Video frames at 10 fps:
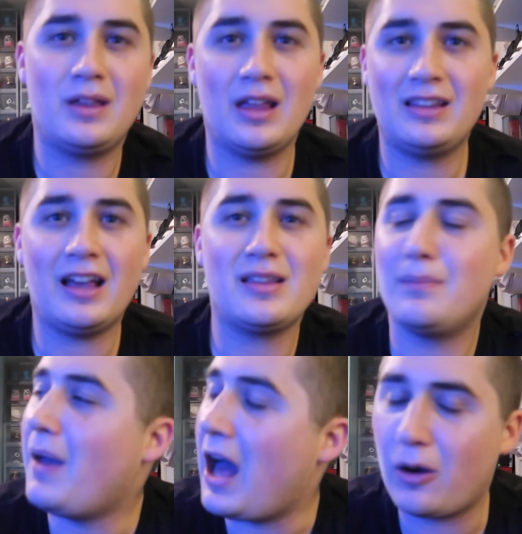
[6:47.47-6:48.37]
It
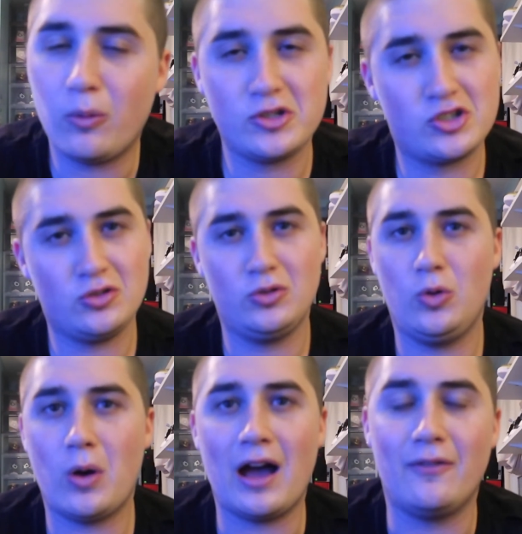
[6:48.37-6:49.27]
doesn't matter what shoe
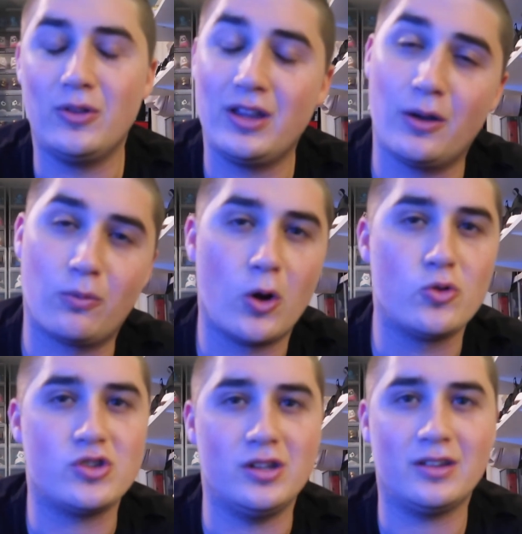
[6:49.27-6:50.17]
you have. You can get
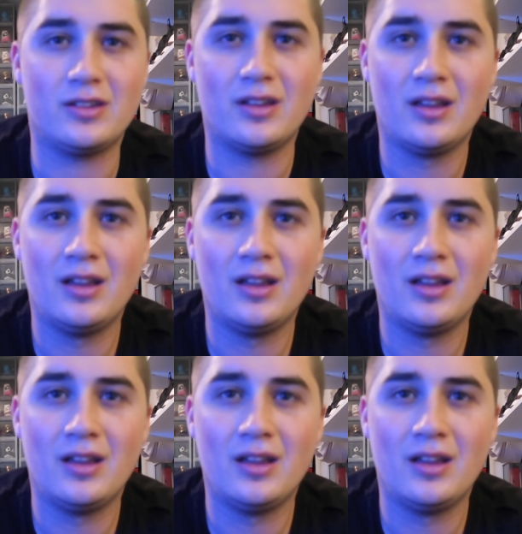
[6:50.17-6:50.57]
Roshis,